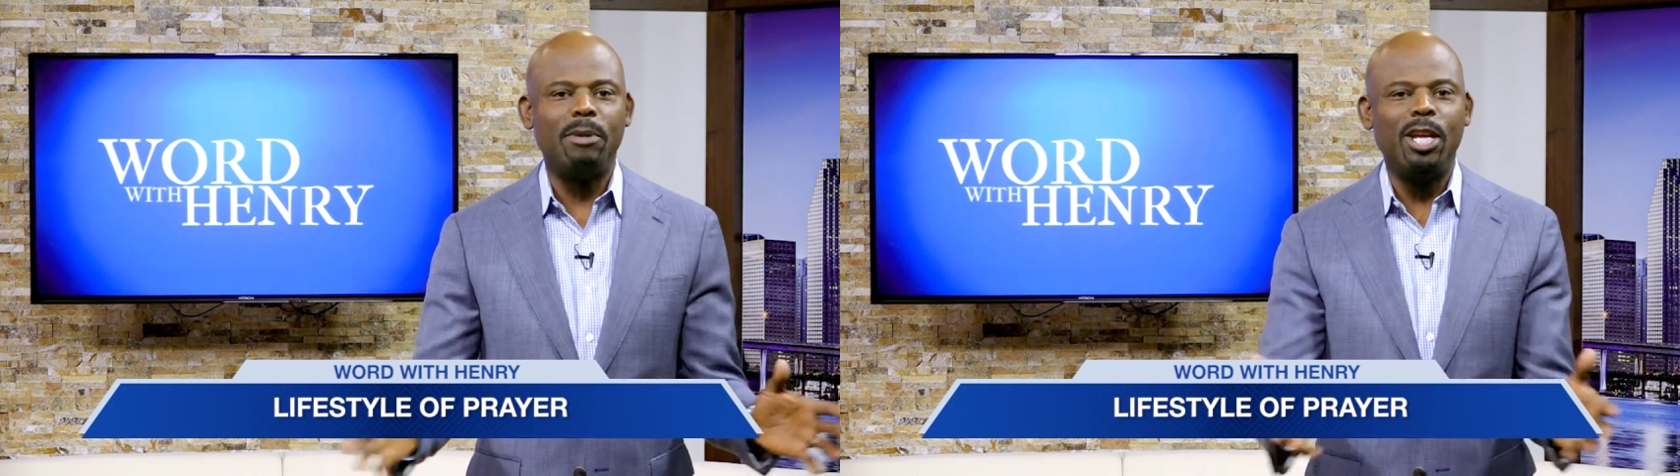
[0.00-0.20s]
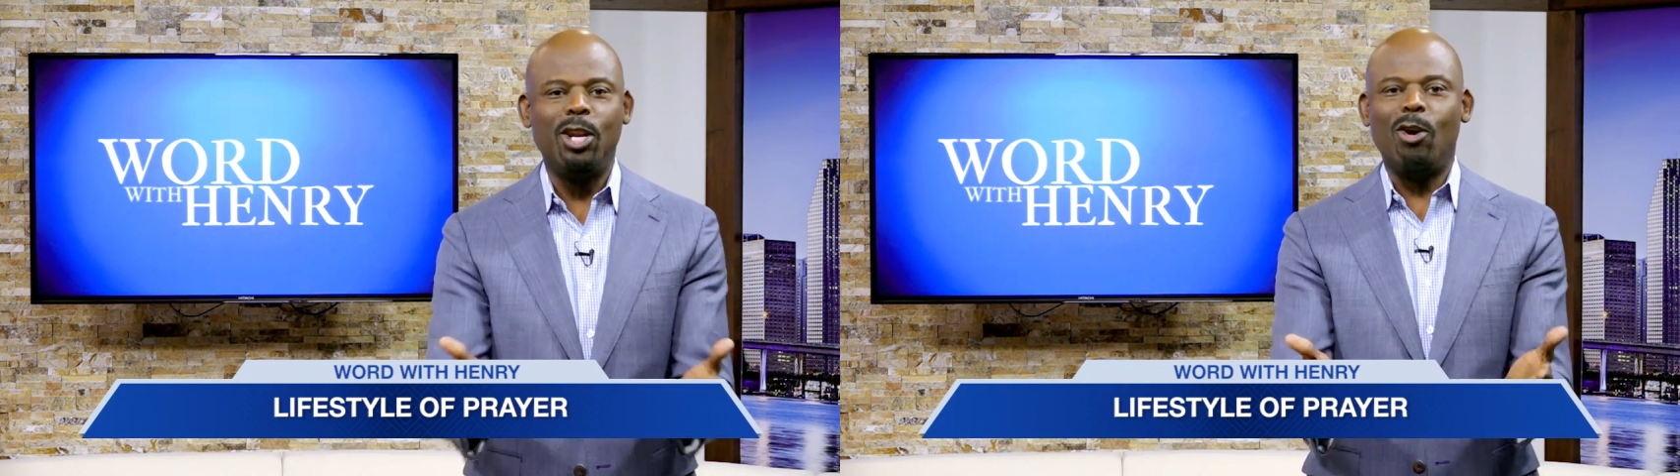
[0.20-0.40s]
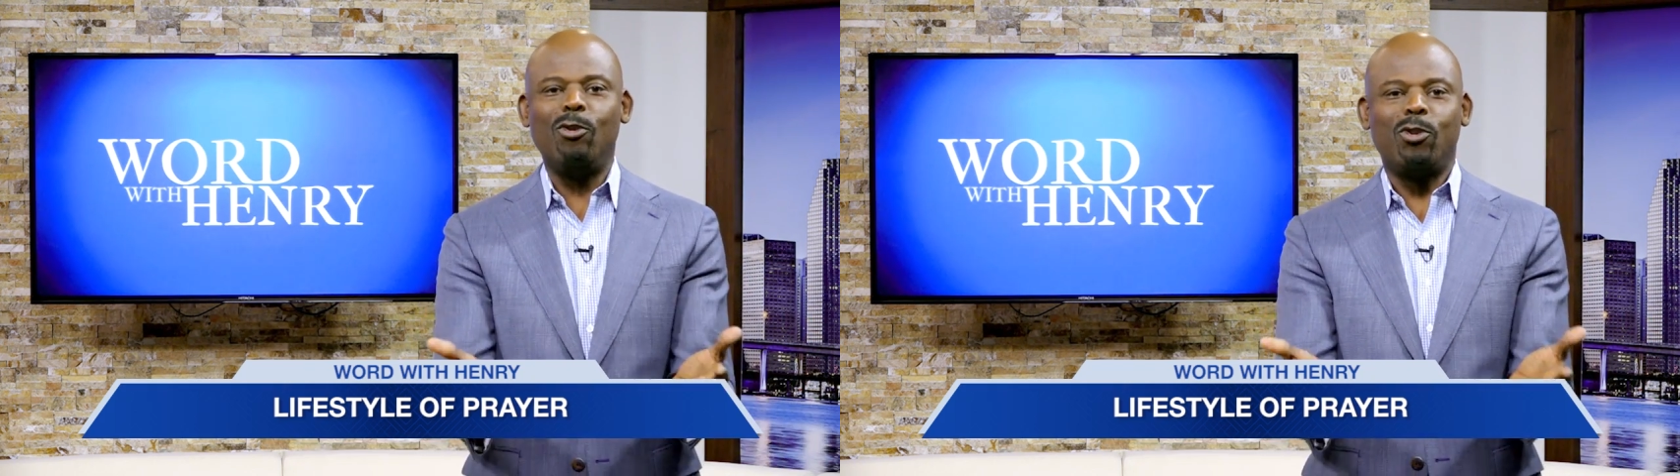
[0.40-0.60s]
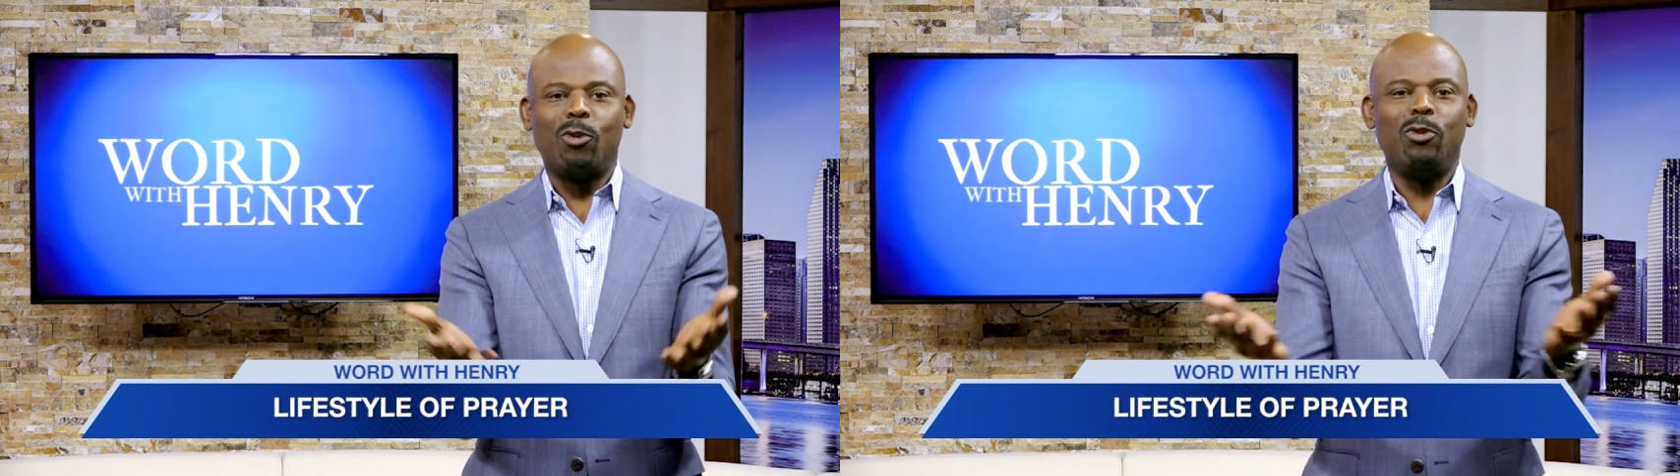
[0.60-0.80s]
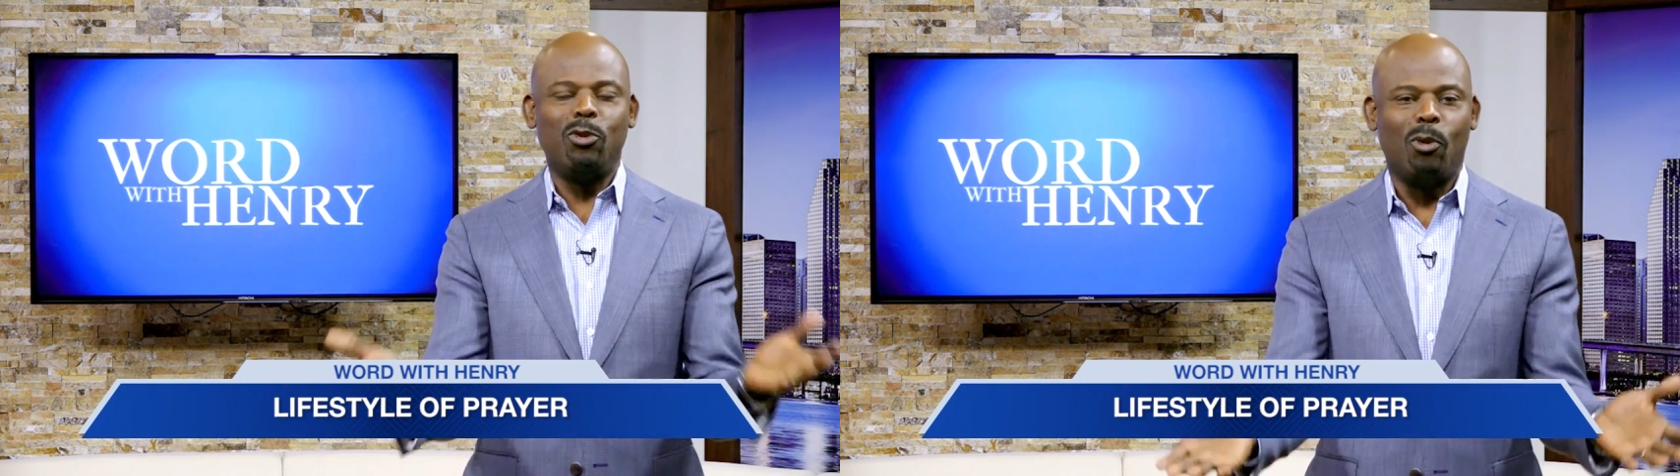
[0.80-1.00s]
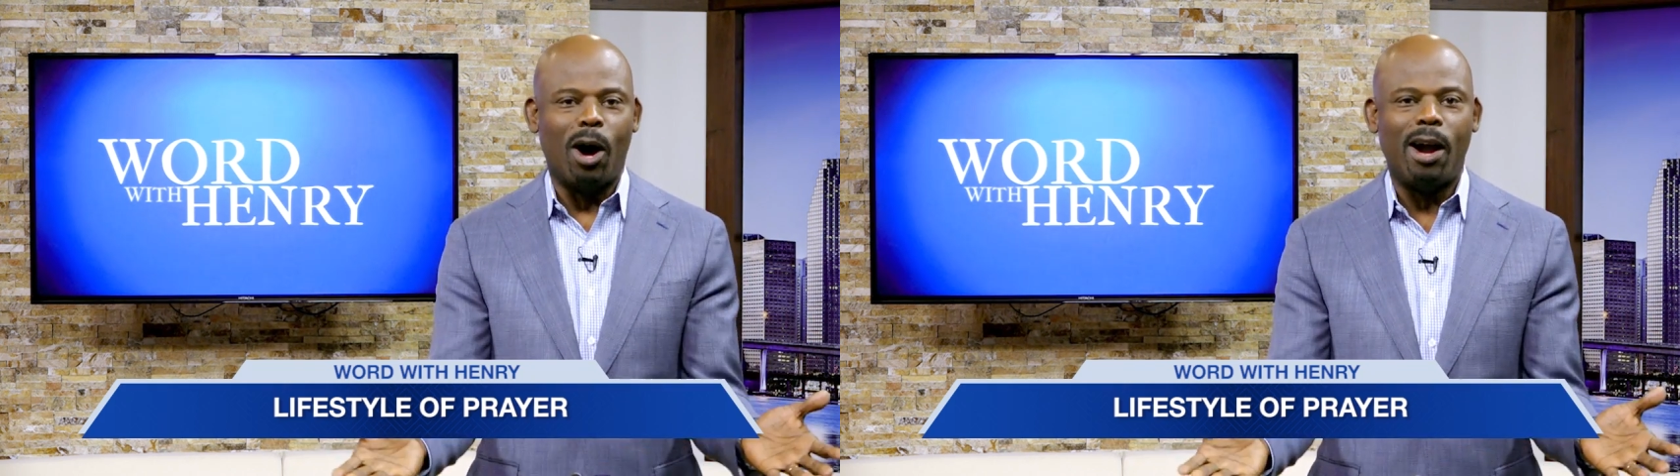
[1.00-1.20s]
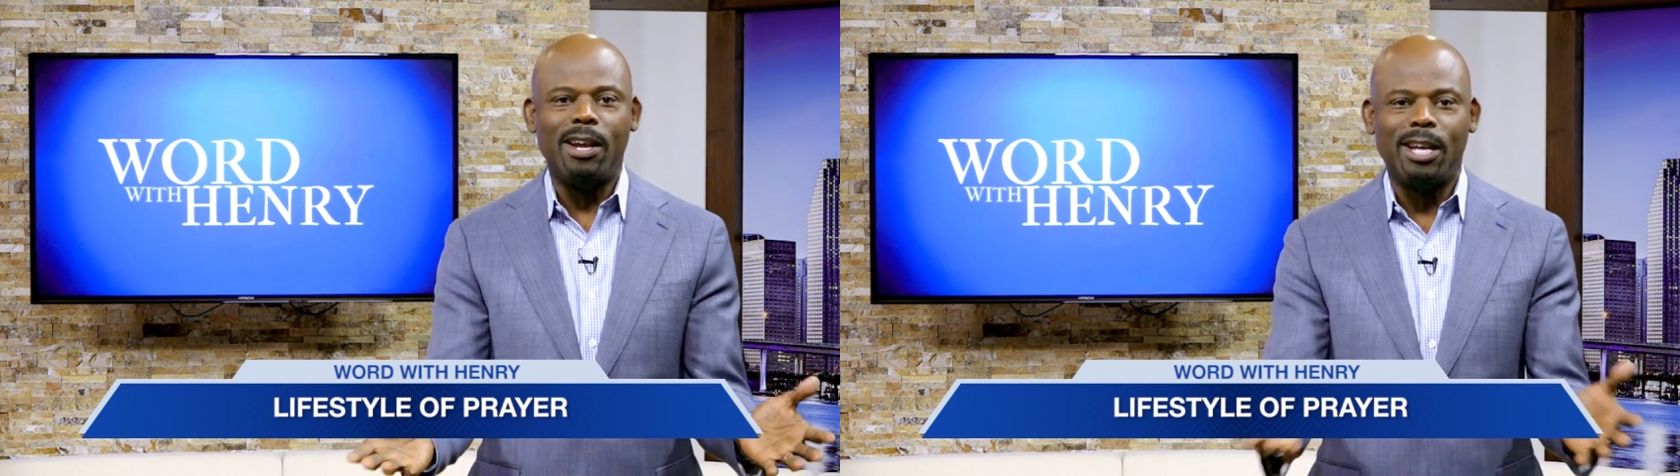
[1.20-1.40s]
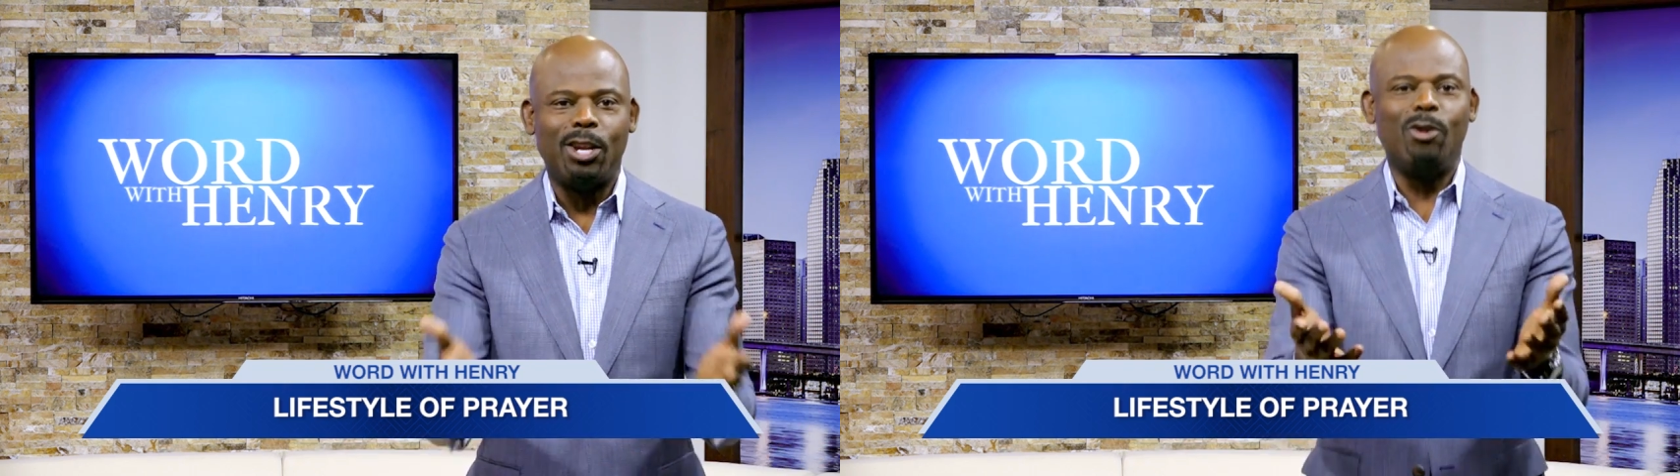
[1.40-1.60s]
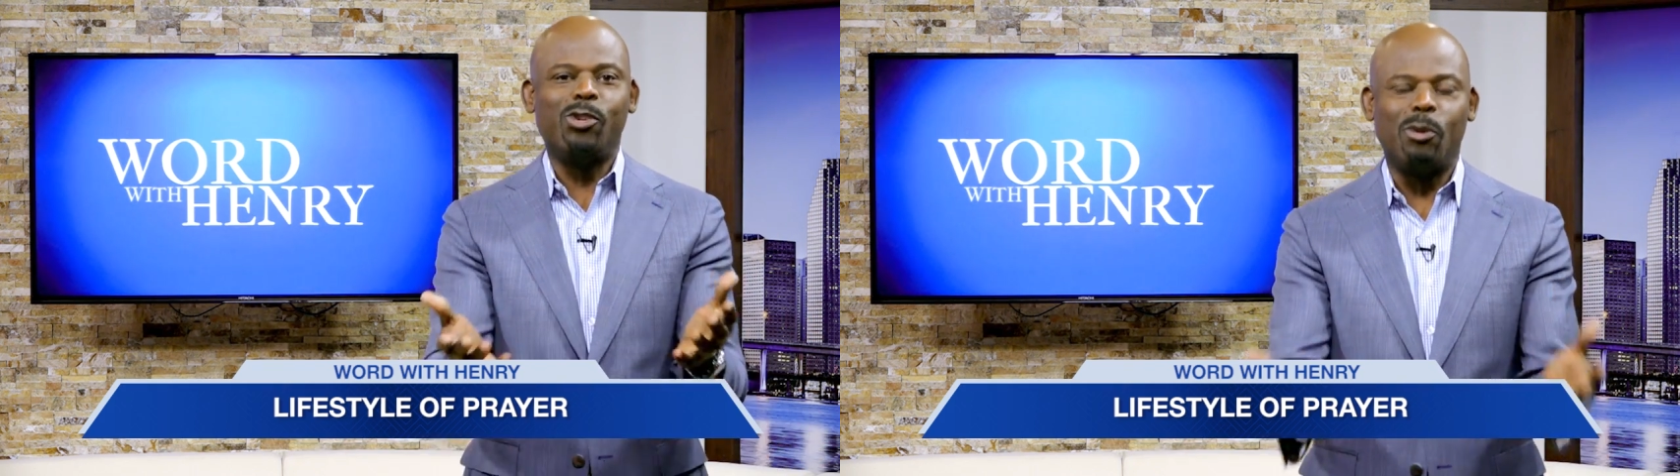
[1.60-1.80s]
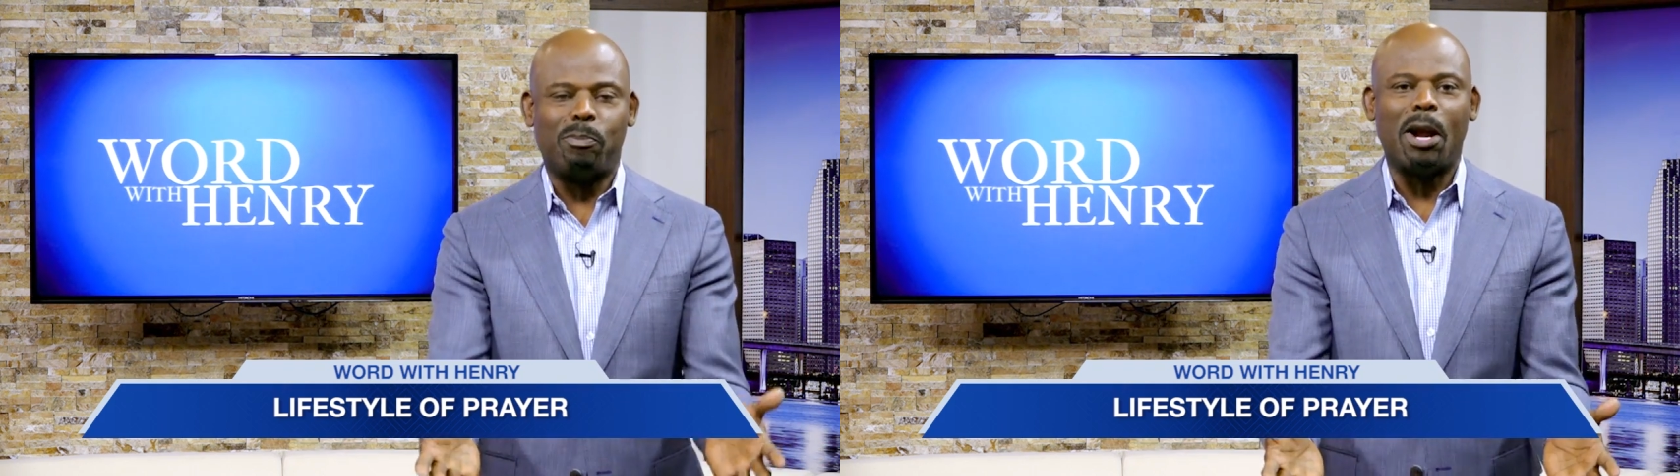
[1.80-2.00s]
He knows who you are. He knows
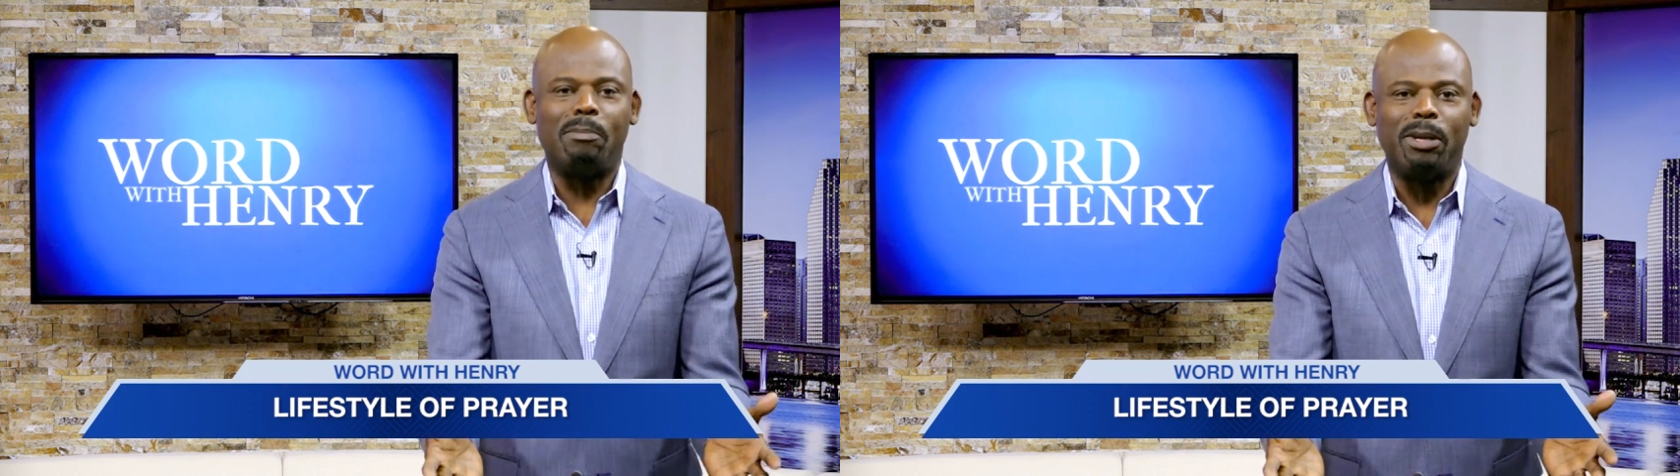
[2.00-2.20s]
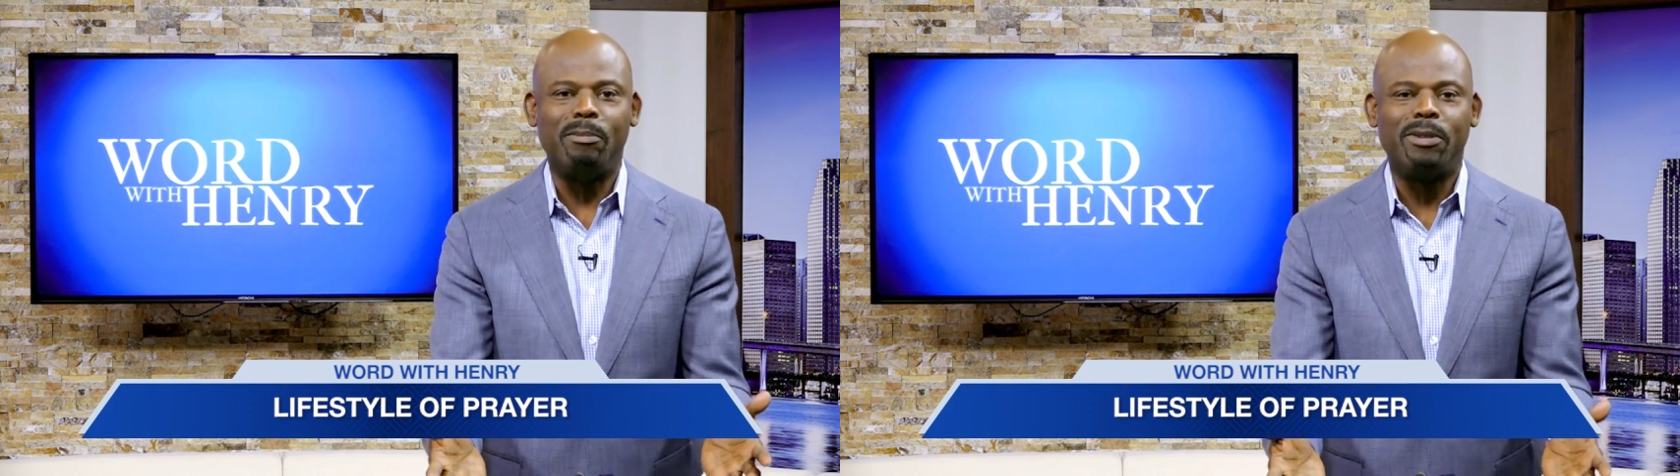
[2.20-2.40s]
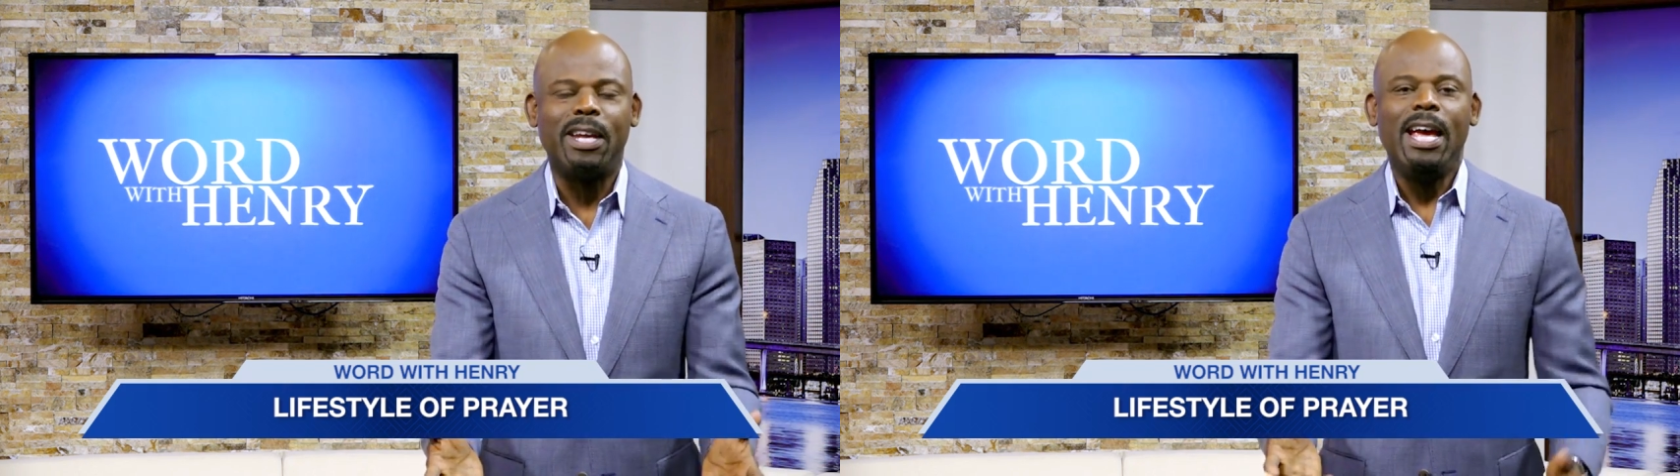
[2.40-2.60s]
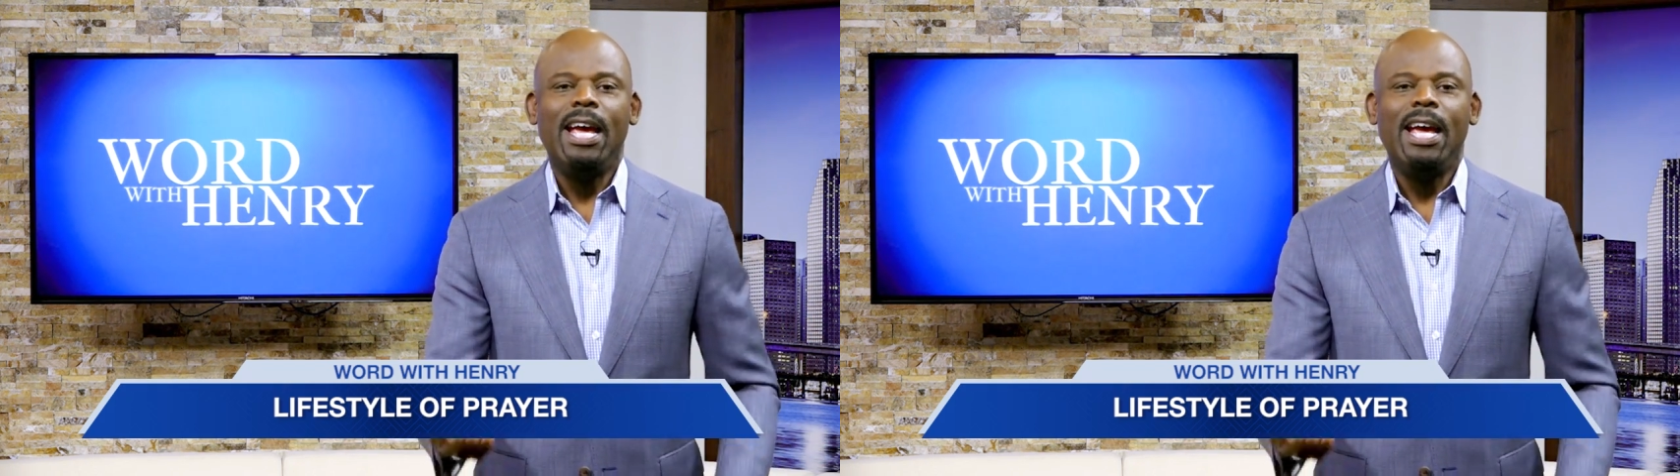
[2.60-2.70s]
your problems.